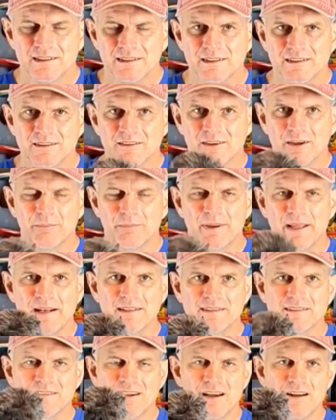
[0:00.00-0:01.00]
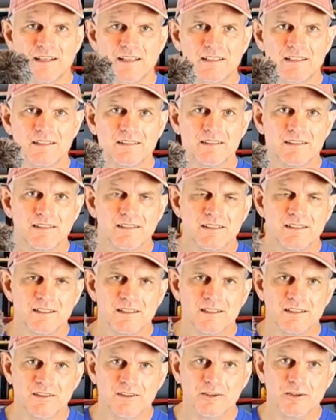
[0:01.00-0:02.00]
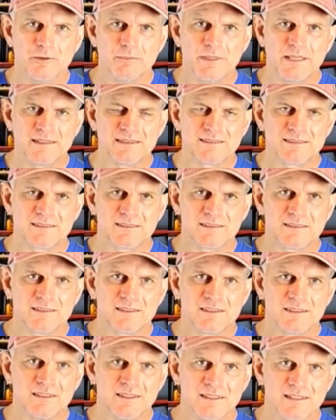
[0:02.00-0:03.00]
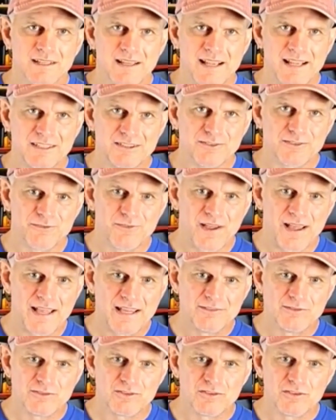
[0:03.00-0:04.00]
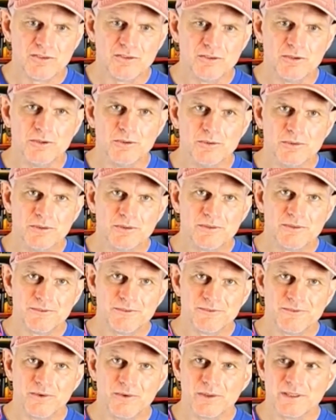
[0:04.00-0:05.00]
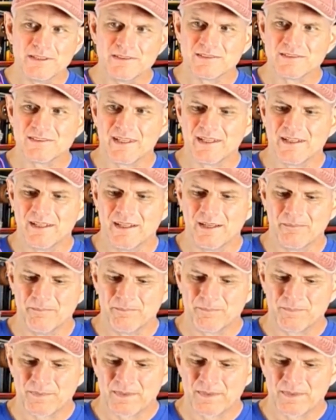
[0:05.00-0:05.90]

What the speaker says: is our Panasonic Lumix S5ii fully set up.